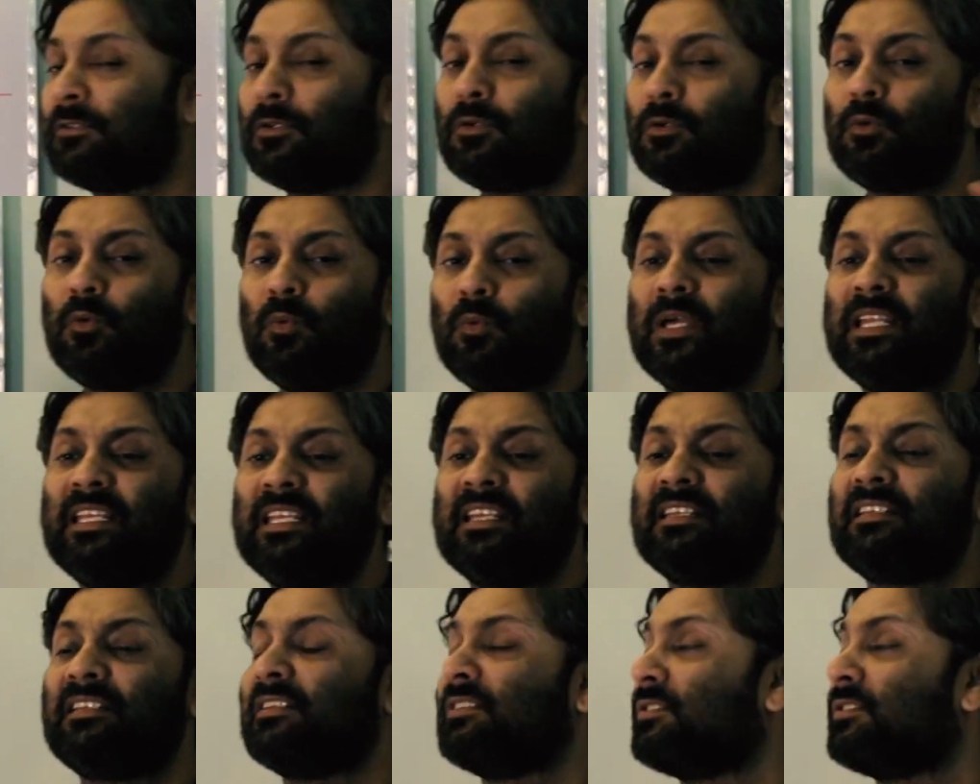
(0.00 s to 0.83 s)
So two
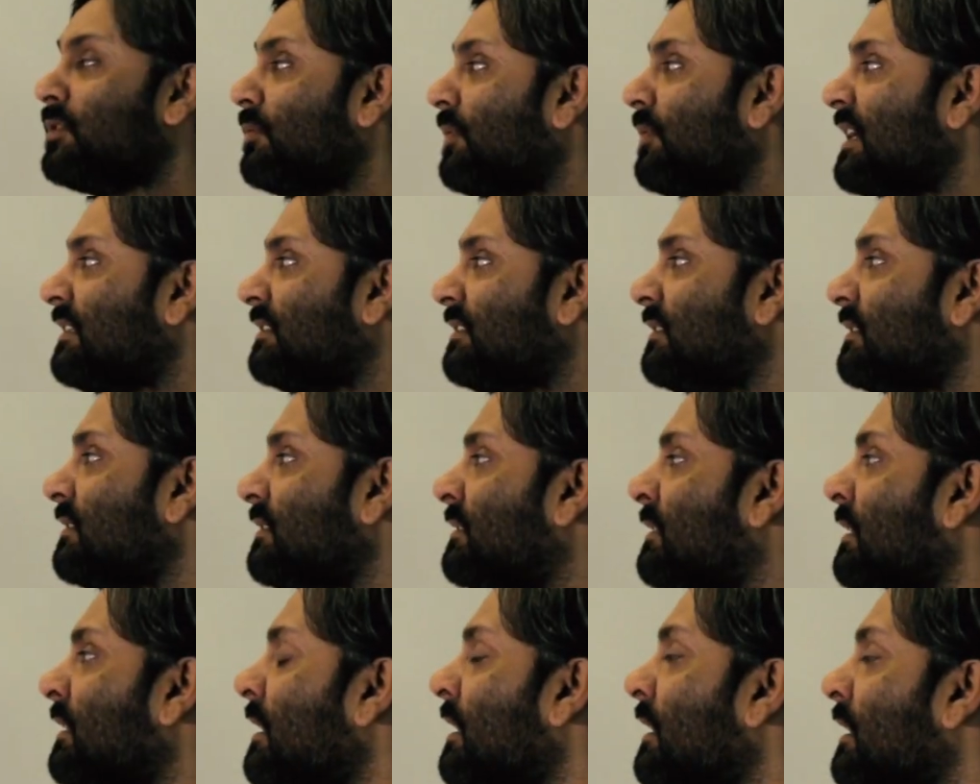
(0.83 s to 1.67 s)
variations of
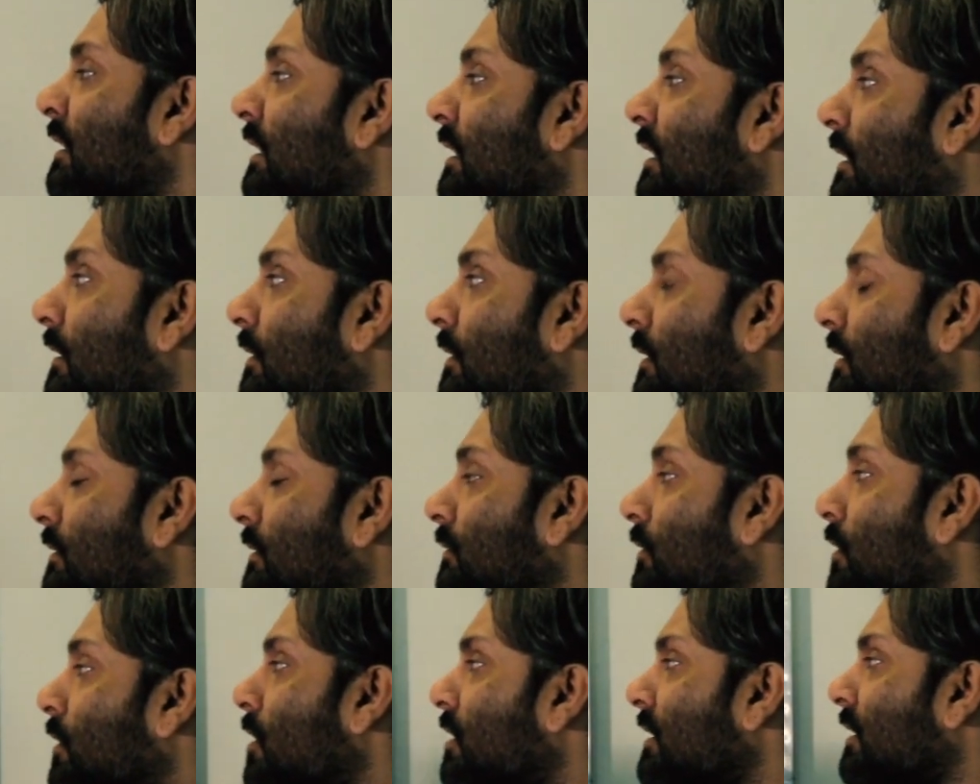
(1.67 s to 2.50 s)
assets:
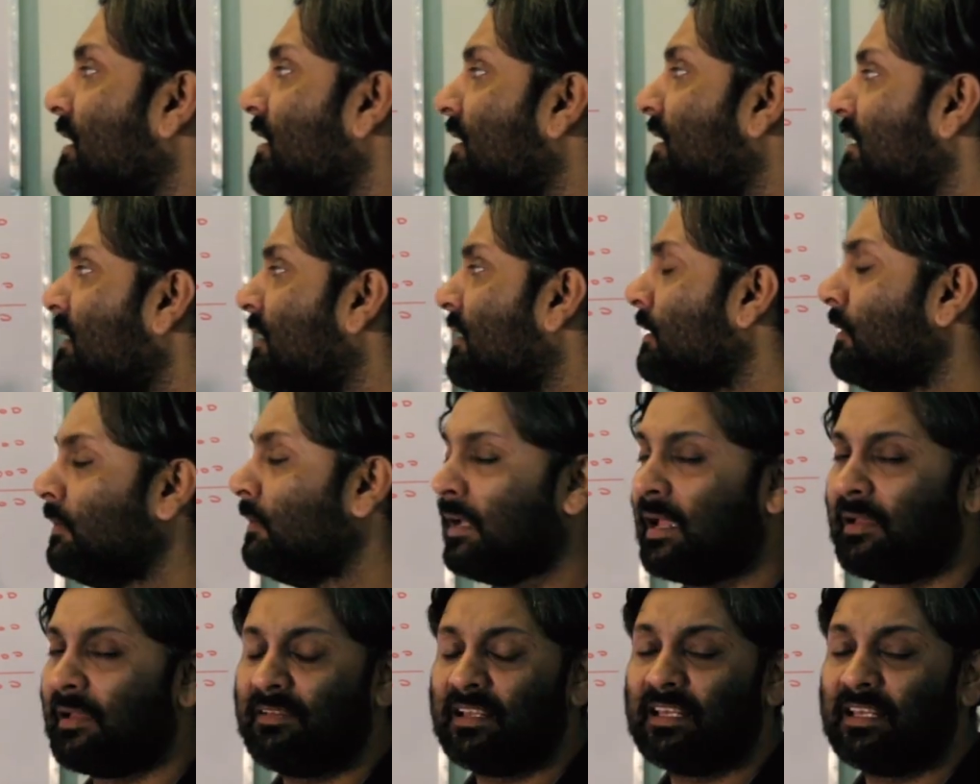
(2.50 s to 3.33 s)
non-current,
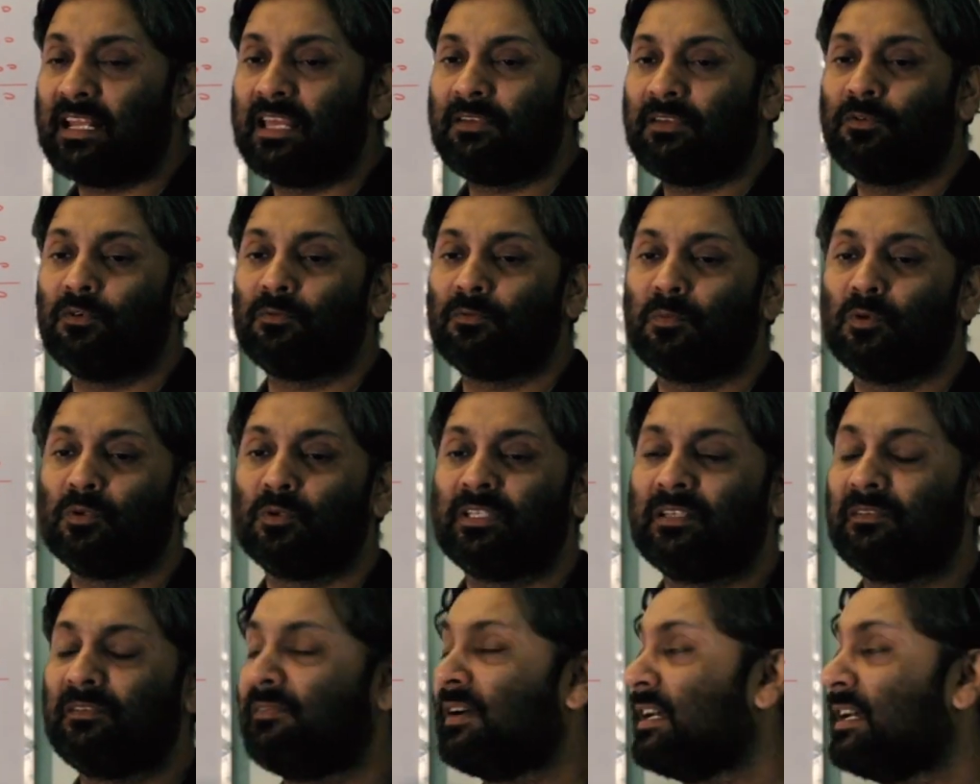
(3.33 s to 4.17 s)
having a life of more
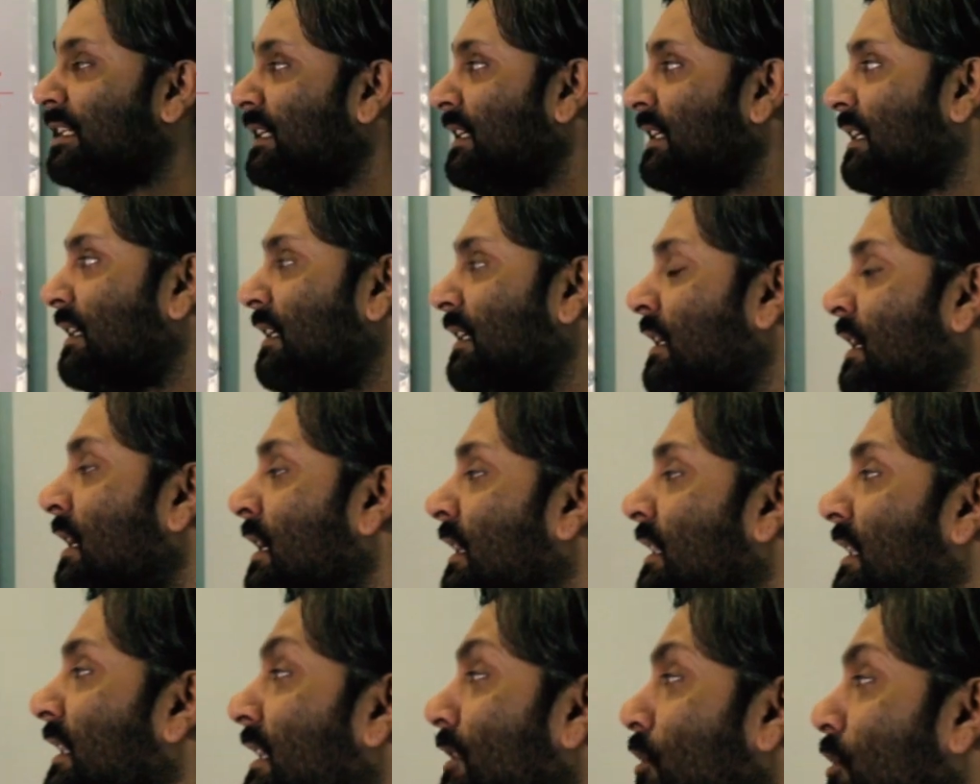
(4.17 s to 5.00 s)
than 1
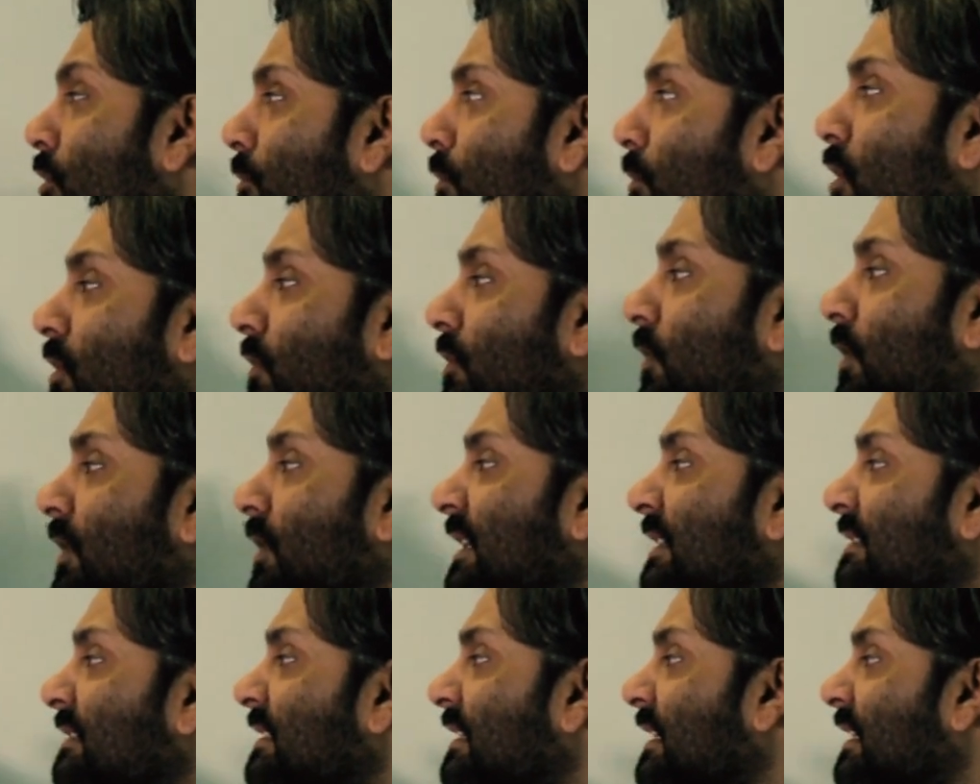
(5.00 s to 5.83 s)
year, they are not bought for
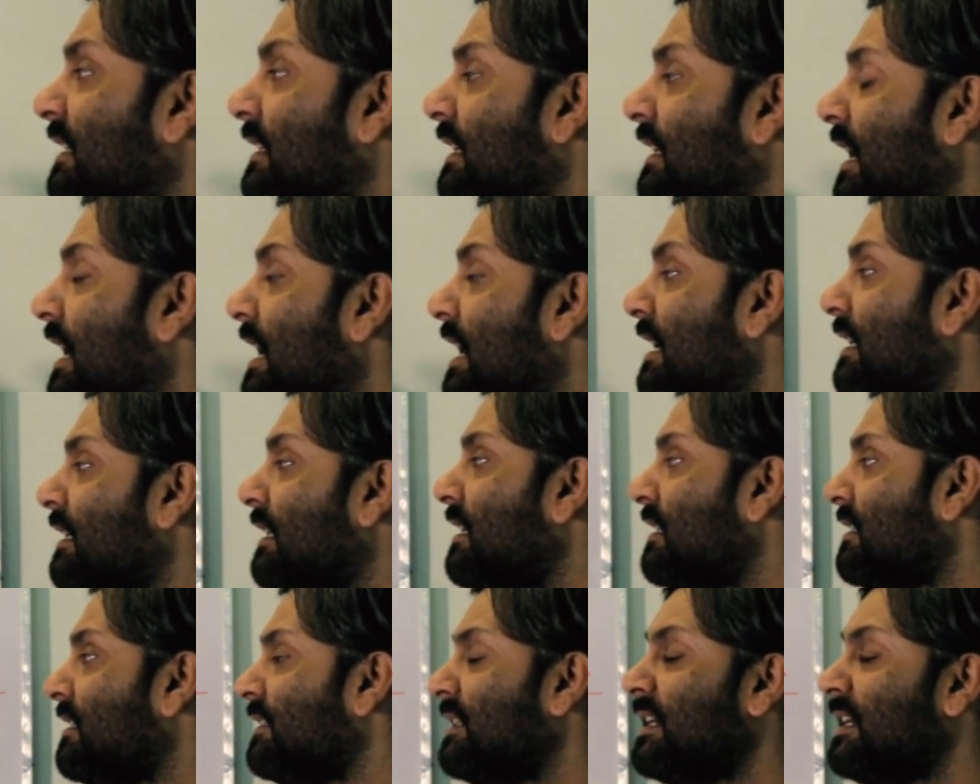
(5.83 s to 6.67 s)
resale; and
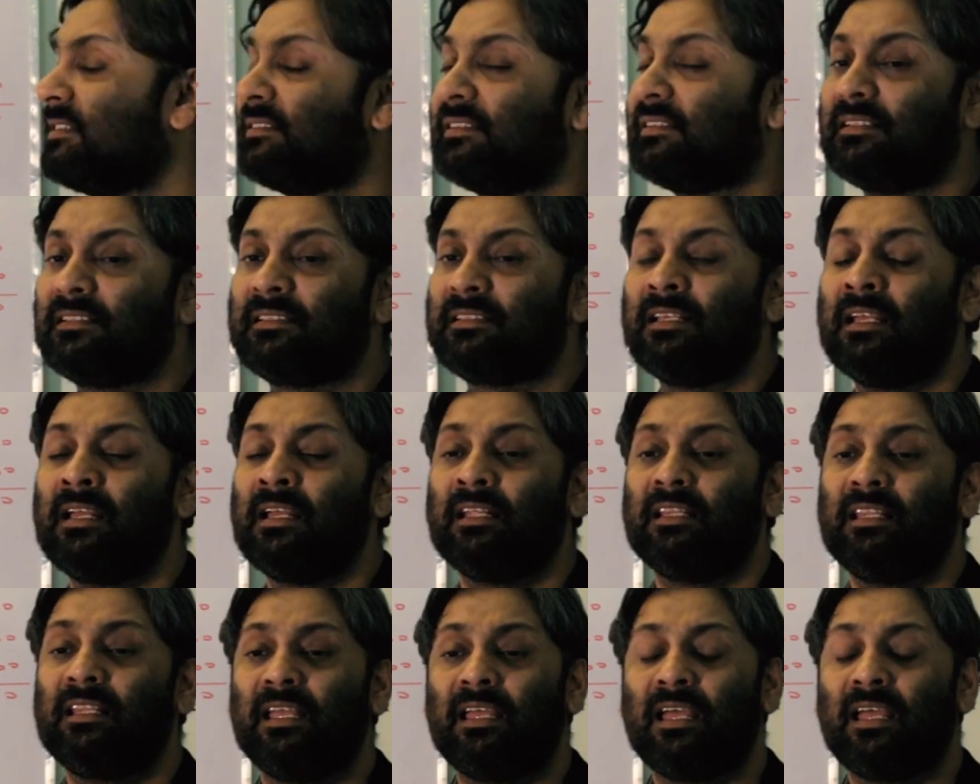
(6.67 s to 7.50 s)
current assets,
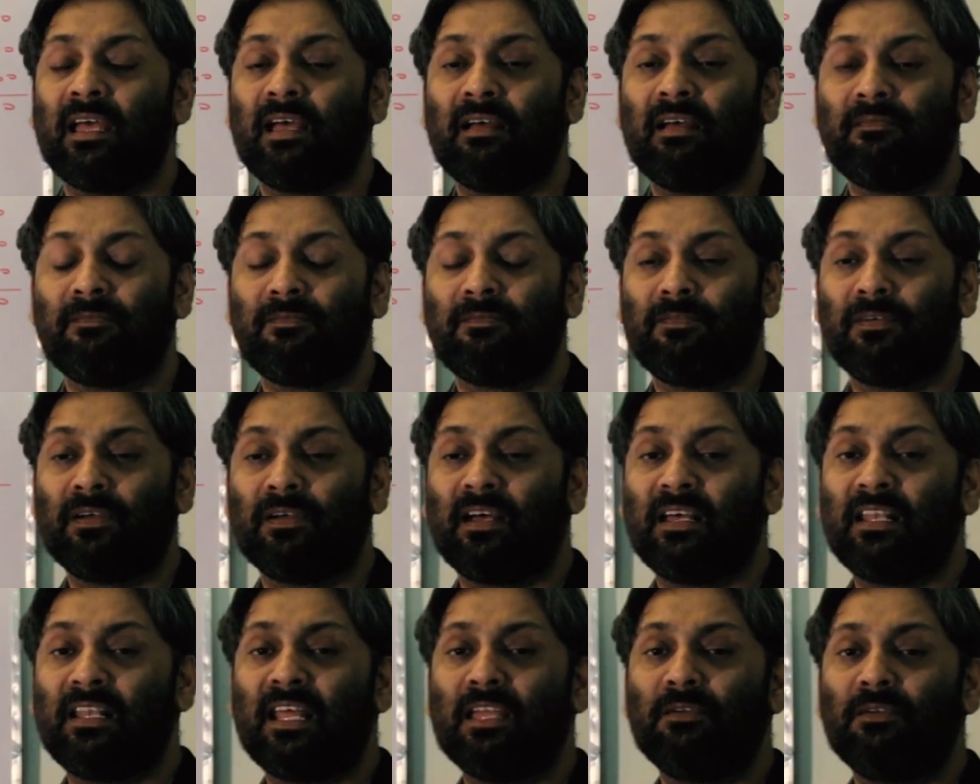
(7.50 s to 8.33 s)
they have
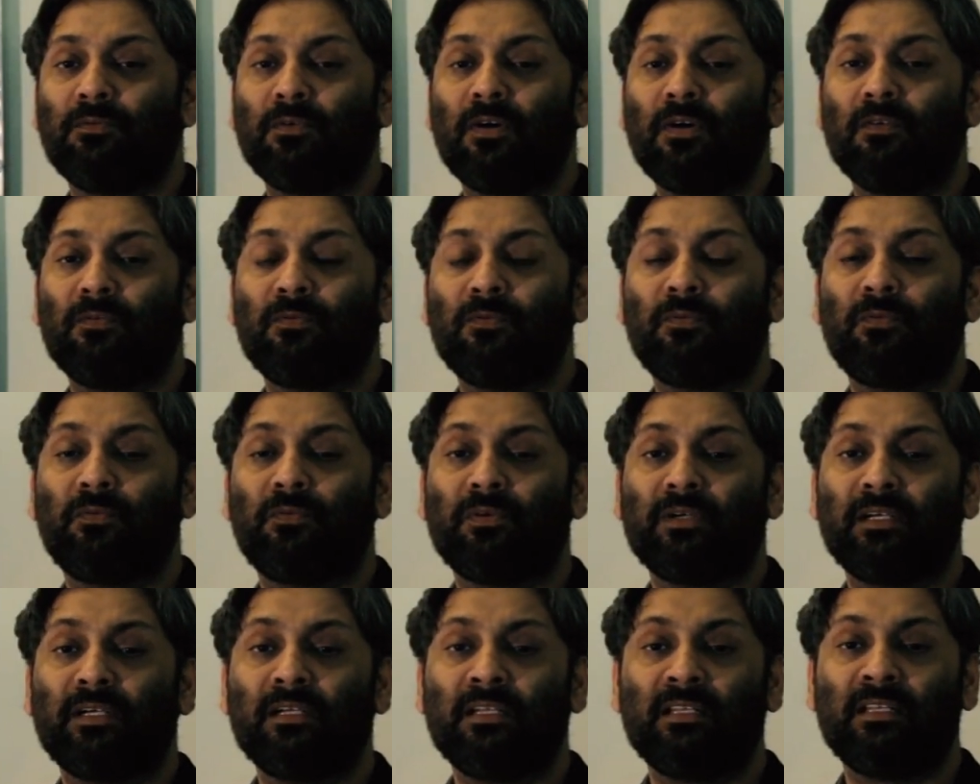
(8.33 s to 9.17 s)
a life of
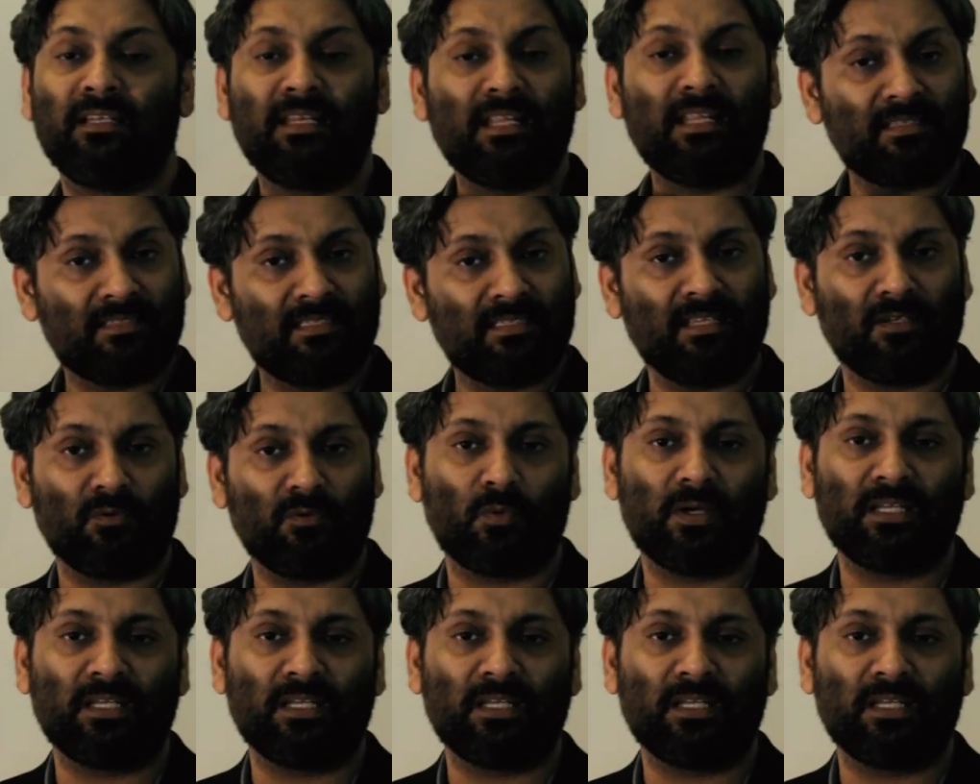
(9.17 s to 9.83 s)
less than